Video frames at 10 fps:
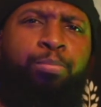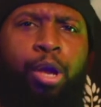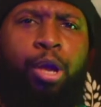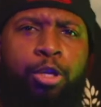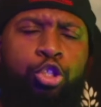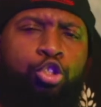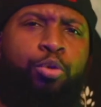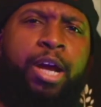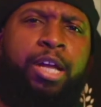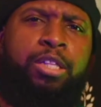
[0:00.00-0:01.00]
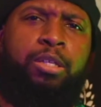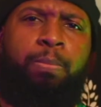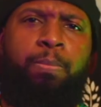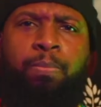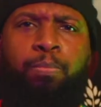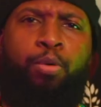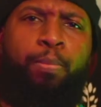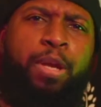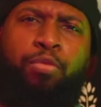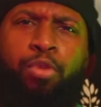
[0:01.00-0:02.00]
this man pretty much tried to
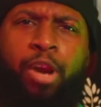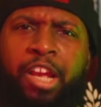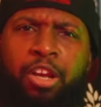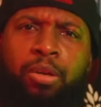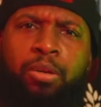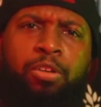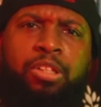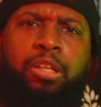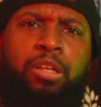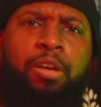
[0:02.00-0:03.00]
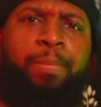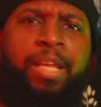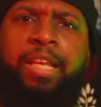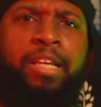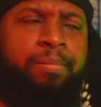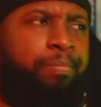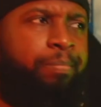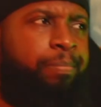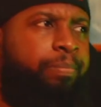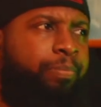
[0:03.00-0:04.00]
put me off writing
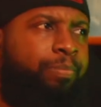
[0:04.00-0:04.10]
completely.